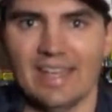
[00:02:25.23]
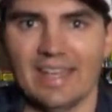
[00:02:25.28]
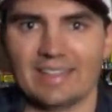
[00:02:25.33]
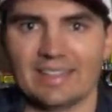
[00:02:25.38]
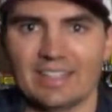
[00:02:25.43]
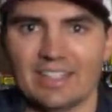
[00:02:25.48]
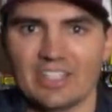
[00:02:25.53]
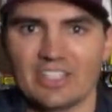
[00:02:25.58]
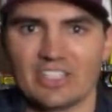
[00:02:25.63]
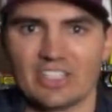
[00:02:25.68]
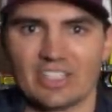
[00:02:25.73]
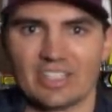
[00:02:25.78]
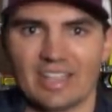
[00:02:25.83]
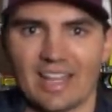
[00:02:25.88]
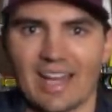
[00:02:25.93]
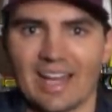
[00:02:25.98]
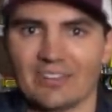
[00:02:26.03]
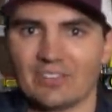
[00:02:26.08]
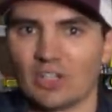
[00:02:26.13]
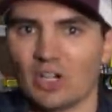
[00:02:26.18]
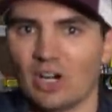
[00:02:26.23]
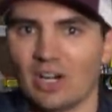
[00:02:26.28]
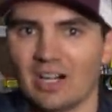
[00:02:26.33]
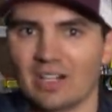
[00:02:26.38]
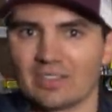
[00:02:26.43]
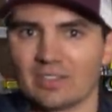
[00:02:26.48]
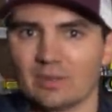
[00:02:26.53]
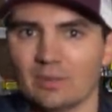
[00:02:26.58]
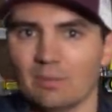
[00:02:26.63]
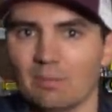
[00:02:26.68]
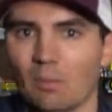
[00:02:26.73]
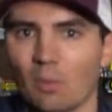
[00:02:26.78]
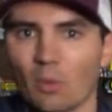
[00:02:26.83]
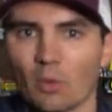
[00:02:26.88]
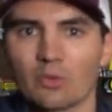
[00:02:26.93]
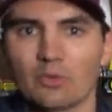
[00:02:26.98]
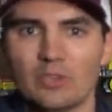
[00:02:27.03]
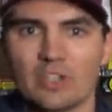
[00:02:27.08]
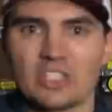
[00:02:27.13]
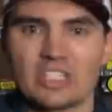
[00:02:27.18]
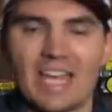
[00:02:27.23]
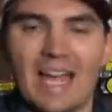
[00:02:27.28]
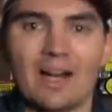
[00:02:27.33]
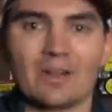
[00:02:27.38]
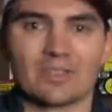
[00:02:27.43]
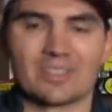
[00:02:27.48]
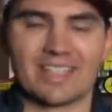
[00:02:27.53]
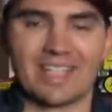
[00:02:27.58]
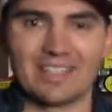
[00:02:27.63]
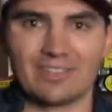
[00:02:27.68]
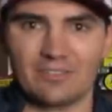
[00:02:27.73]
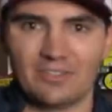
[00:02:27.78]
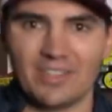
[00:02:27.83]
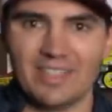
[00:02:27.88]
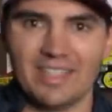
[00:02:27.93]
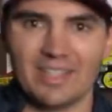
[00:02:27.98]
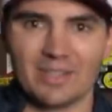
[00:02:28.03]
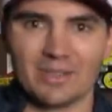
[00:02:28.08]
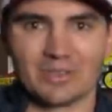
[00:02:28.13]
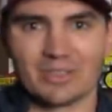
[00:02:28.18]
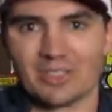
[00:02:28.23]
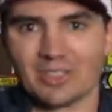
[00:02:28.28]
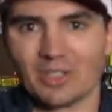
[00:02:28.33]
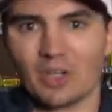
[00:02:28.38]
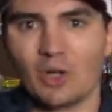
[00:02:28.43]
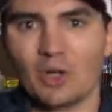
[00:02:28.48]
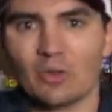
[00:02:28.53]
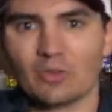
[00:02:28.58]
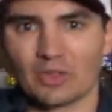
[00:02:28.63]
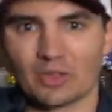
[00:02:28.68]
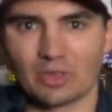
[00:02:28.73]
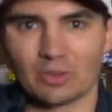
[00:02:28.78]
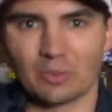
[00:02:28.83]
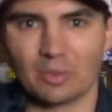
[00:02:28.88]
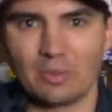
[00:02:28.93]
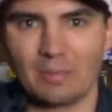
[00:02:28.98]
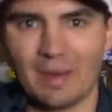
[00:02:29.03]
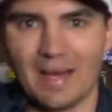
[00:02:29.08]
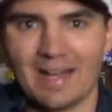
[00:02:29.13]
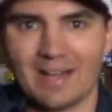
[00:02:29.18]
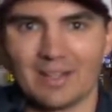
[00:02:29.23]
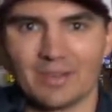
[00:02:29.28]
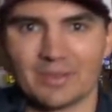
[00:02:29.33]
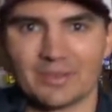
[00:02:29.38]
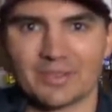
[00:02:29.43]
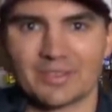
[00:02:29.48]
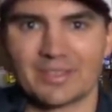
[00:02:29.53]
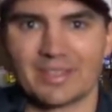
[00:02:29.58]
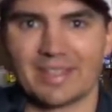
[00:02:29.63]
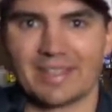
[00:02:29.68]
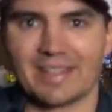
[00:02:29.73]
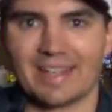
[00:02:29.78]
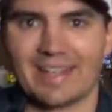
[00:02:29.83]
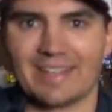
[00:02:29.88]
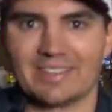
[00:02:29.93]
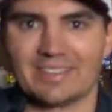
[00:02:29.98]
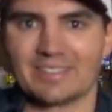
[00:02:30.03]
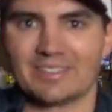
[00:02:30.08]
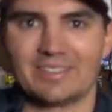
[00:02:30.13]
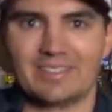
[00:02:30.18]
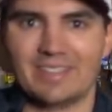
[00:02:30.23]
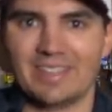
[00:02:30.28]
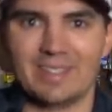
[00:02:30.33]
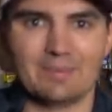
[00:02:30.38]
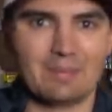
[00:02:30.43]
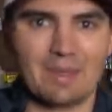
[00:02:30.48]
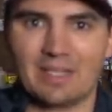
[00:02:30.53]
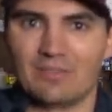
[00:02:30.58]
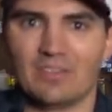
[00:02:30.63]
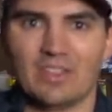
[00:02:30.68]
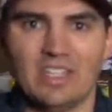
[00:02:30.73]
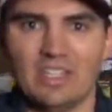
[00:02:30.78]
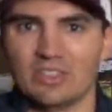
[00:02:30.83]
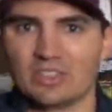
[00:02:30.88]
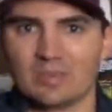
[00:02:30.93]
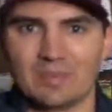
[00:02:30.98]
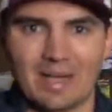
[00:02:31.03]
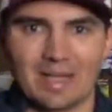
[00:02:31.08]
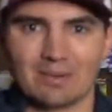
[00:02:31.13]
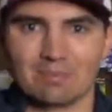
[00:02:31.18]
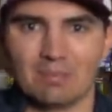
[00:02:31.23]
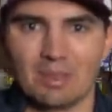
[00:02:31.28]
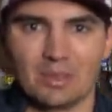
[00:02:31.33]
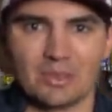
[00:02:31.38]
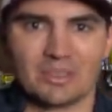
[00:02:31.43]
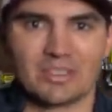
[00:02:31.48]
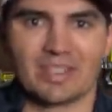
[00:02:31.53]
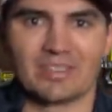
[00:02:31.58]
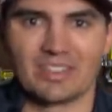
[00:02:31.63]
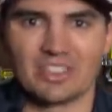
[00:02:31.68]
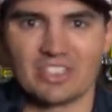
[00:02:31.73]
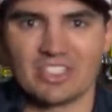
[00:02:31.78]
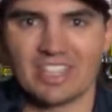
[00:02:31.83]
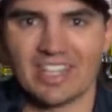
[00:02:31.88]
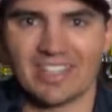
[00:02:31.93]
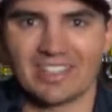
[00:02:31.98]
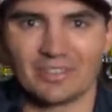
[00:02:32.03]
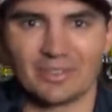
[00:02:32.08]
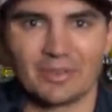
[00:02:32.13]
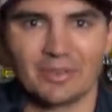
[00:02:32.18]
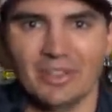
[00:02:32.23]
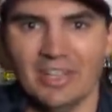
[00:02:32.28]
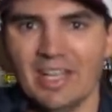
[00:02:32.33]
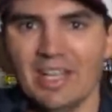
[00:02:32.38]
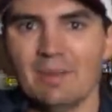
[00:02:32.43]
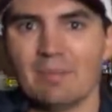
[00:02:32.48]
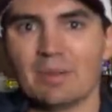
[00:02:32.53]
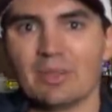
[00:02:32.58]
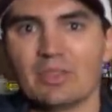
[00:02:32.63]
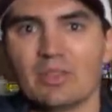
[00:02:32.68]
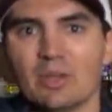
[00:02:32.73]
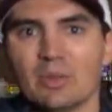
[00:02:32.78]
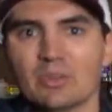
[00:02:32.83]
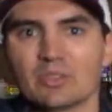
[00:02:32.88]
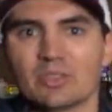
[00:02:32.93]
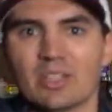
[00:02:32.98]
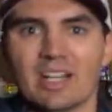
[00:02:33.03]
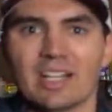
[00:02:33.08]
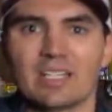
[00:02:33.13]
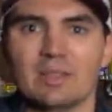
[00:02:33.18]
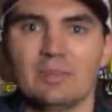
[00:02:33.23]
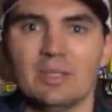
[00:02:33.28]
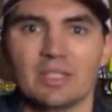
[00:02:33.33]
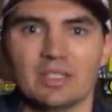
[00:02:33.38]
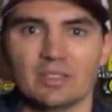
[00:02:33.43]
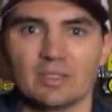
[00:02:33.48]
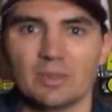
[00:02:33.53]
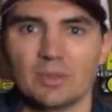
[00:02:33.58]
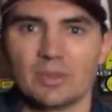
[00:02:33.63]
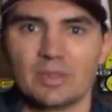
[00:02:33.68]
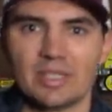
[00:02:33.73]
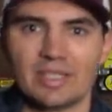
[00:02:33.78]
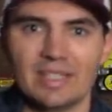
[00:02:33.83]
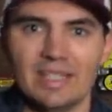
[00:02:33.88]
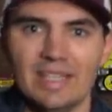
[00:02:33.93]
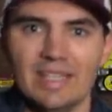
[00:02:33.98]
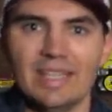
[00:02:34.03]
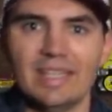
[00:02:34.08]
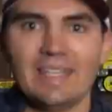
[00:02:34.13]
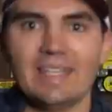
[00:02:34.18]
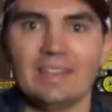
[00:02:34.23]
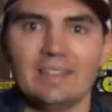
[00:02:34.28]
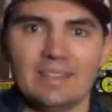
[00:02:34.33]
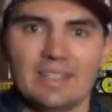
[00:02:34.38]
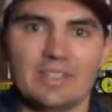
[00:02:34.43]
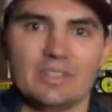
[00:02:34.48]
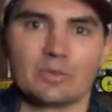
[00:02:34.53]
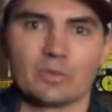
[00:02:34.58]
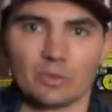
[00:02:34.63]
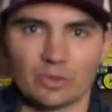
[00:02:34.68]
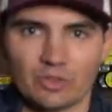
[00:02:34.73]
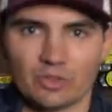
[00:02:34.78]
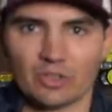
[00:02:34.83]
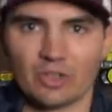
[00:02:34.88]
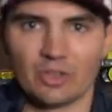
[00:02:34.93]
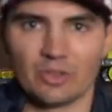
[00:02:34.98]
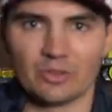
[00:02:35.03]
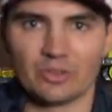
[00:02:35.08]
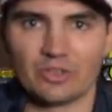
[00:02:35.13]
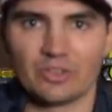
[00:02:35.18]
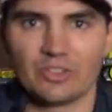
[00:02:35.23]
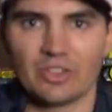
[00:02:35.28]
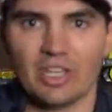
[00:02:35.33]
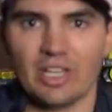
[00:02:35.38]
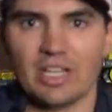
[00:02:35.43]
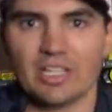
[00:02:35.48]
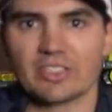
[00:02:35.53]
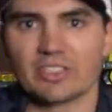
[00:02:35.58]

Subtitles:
In addition, I've caught more fish outside of videos that are over 3 pounds that I just didn't make videos about and post on the channel, but those are not going to be included in these results.